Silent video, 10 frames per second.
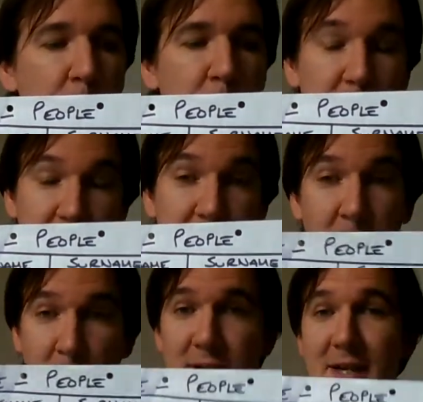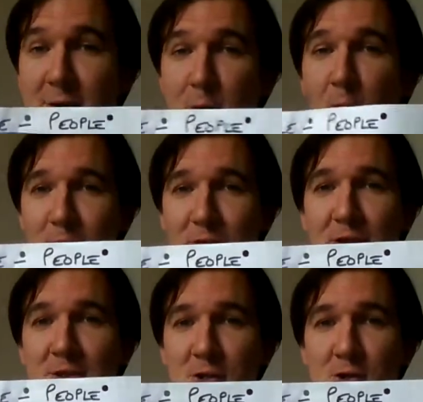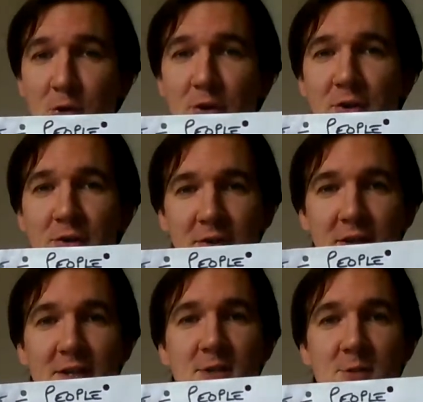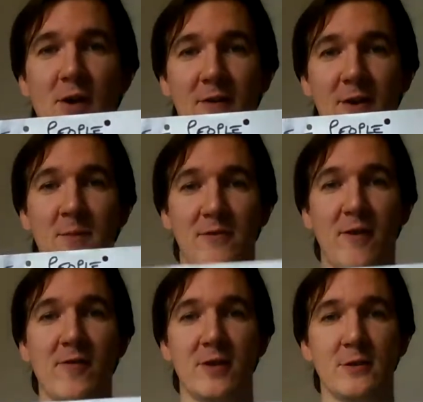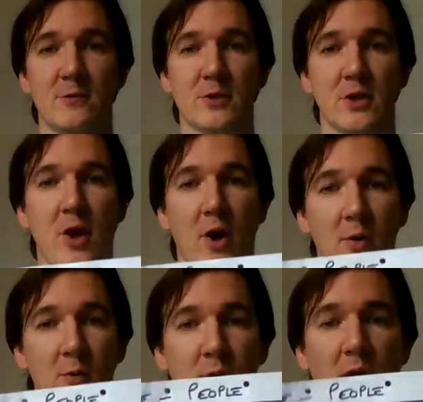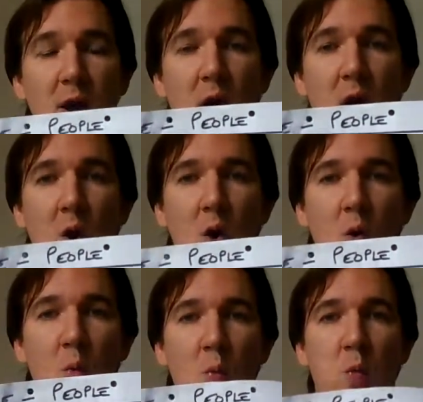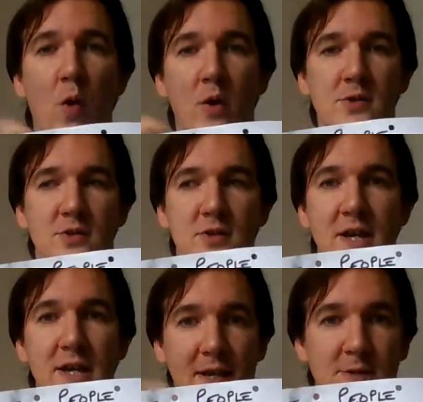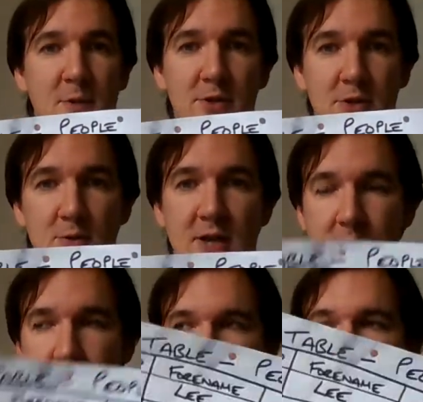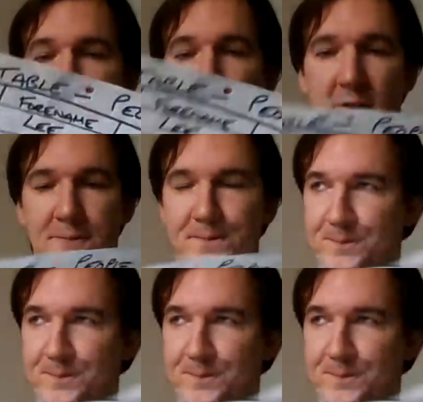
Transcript: But it's the completely wrong thing to join on. And this is where it can be very useful to go, what connects my 2 tables together?